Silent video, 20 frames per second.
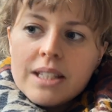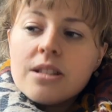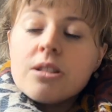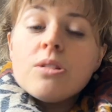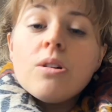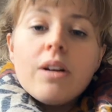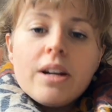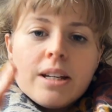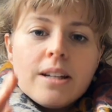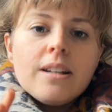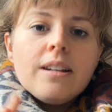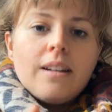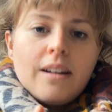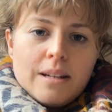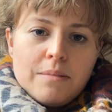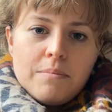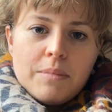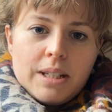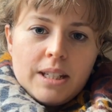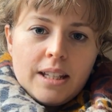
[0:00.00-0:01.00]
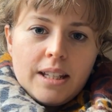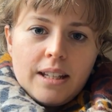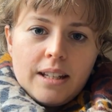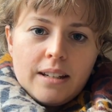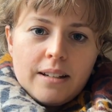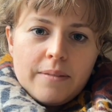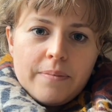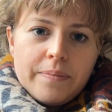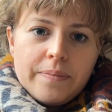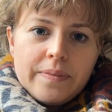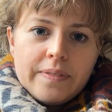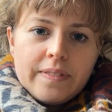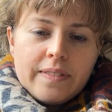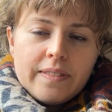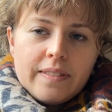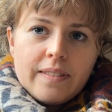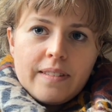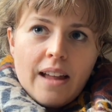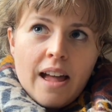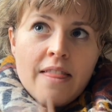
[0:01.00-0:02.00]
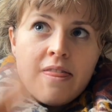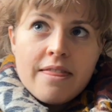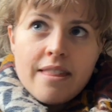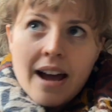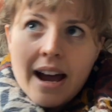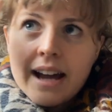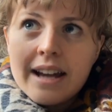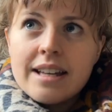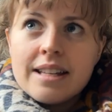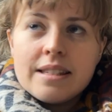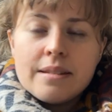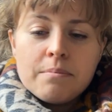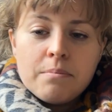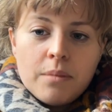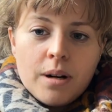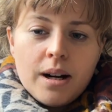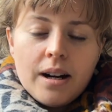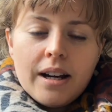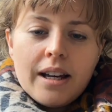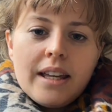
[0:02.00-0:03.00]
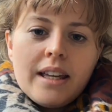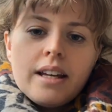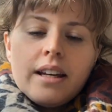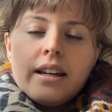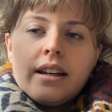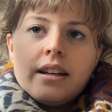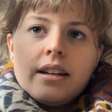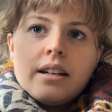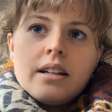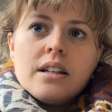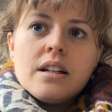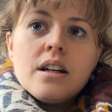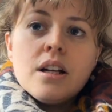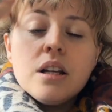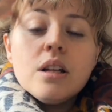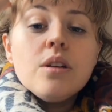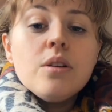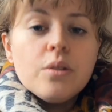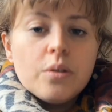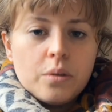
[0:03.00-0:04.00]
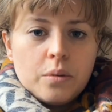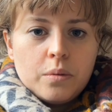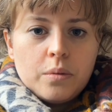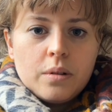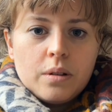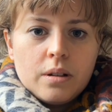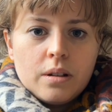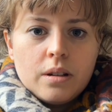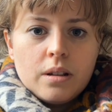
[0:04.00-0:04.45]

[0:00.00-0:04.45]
in alignment here. And that is my clue